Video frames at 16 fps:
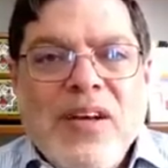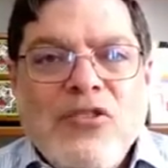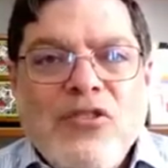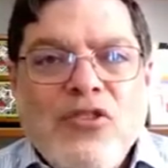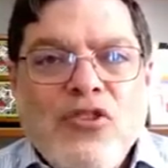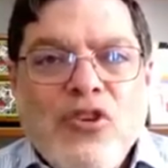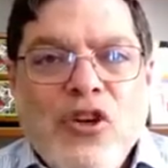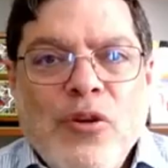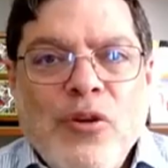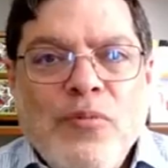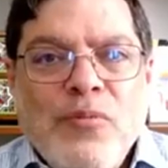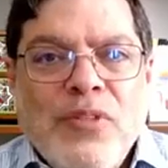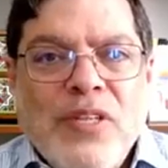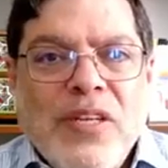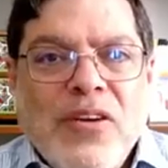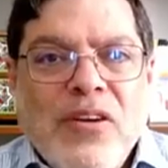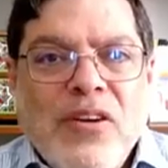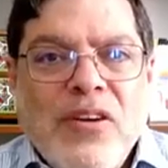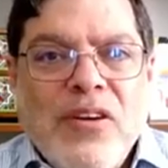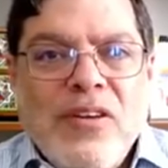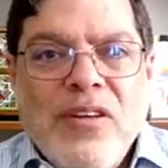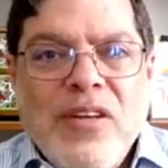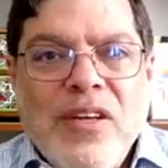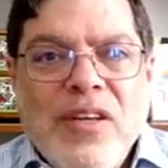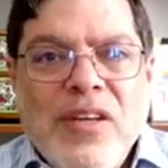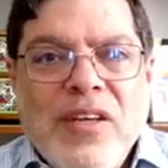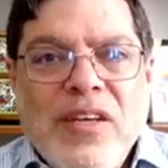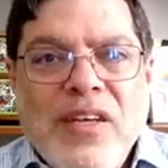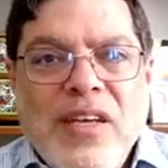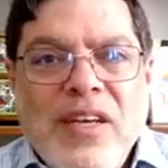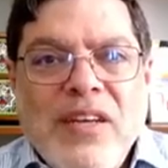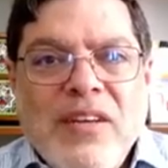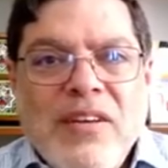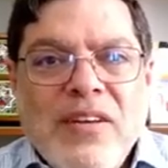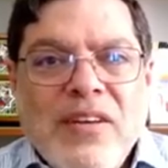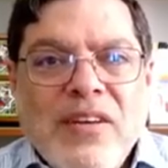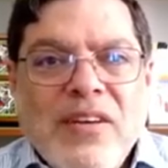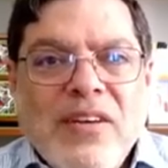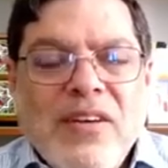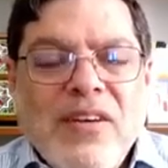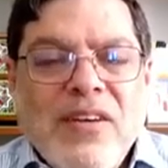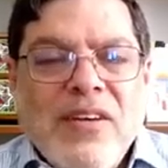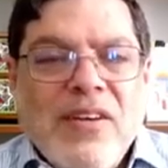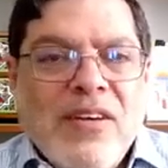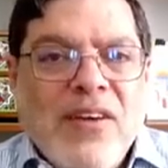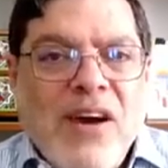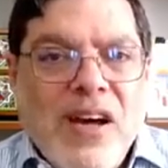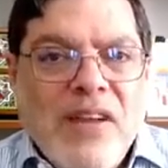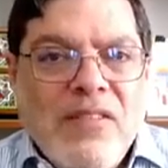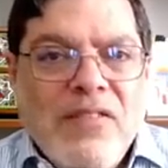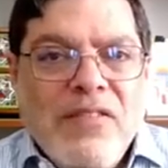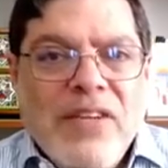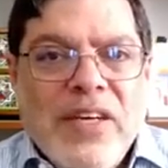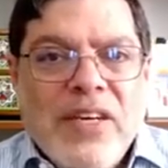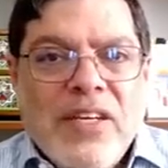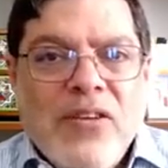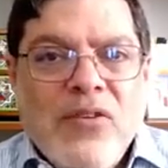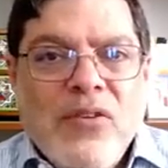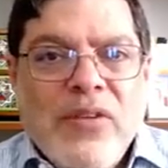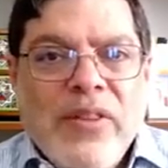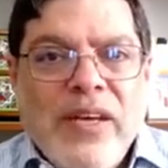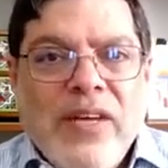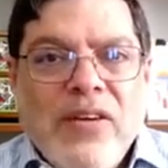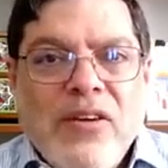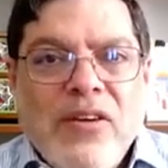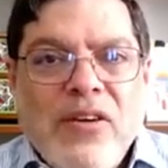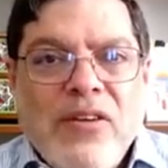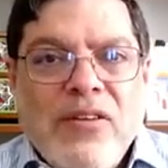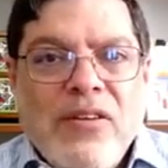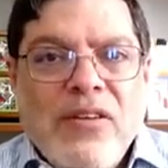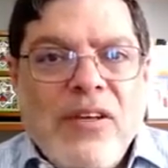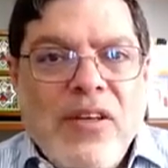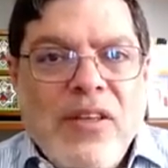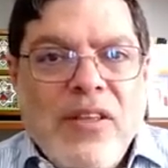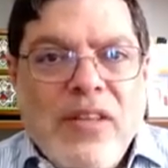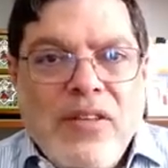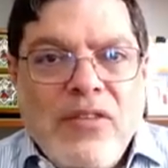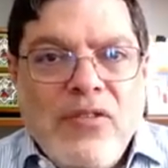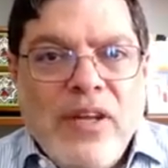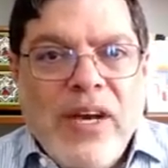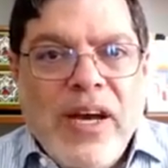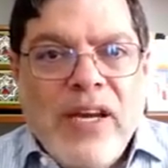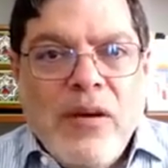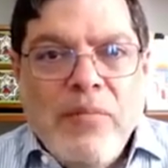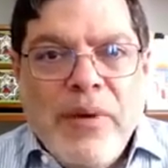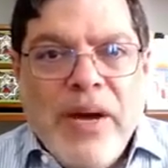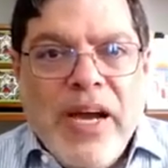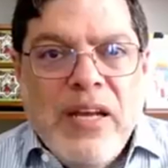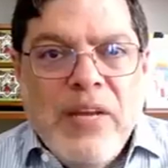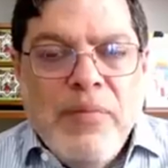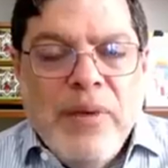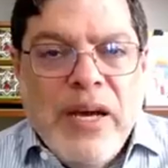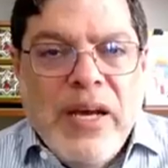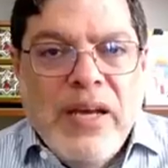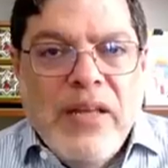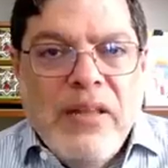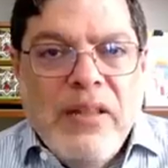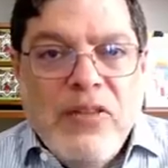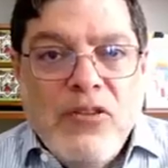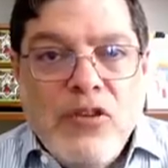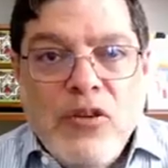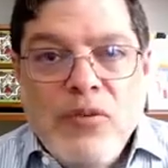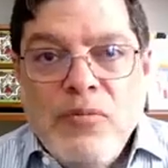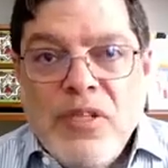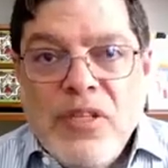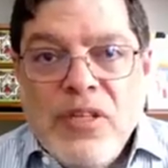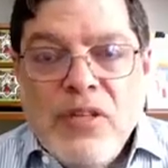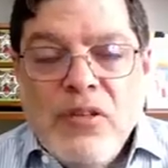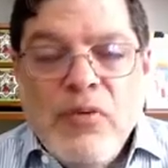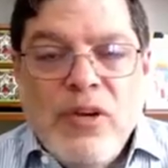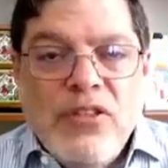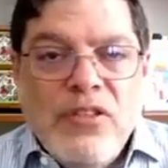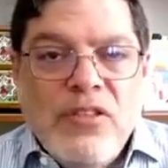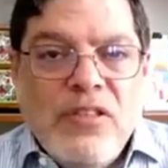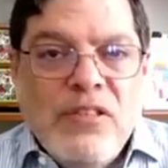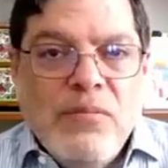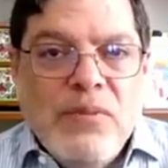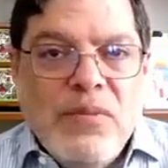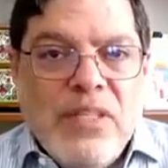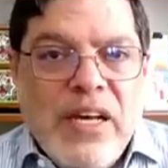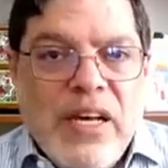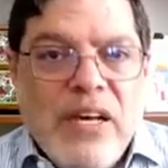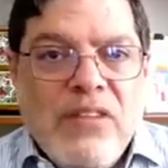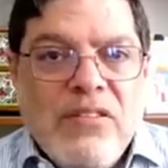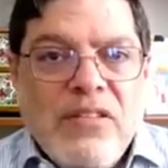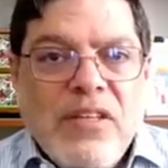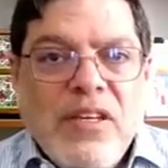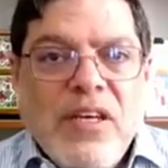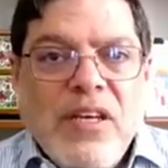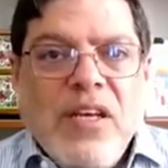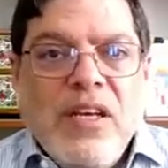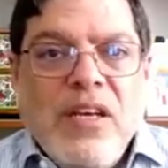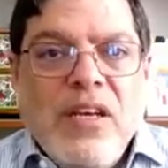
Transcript: under terms that are in conflict or that do not abide by the terms that the Russians themselves